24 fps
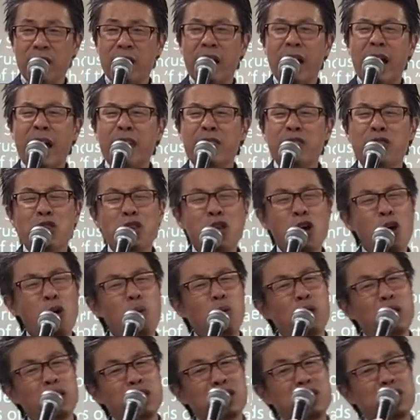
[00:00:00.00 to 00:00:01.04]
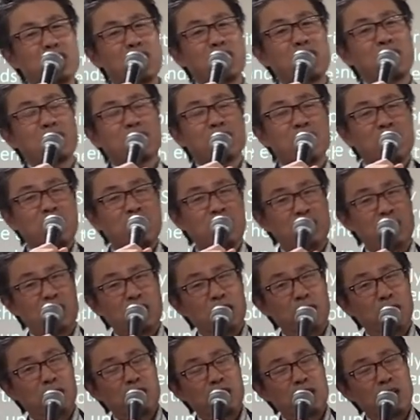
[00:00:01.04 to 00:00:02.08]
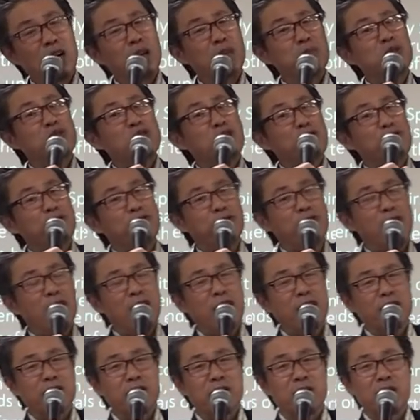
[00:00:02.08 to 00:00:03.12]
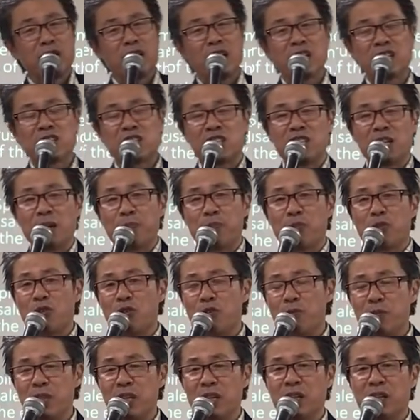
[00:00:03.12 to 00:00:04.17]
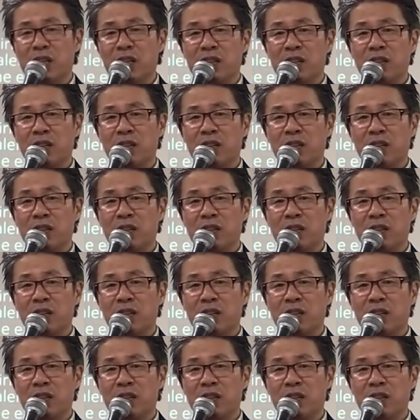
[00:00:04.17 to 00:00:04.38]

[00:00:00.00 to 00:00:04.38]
And no one comes to Father except through me.